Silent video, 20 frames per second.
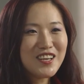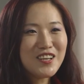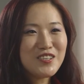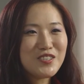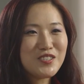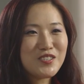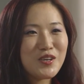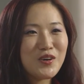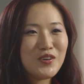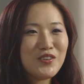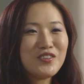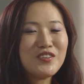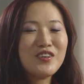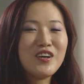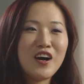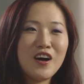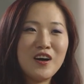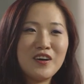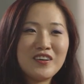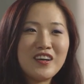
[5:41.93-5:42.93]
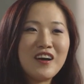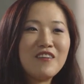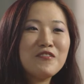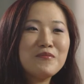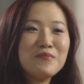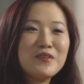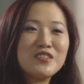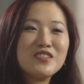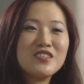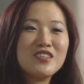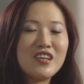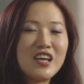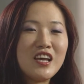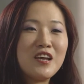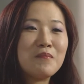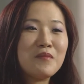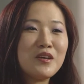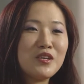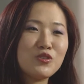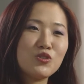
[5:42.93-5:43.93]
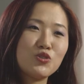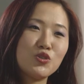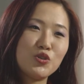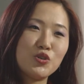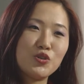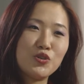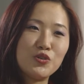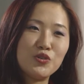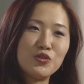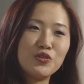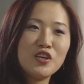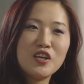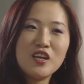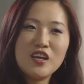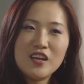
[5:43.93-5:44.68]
So government's aiming to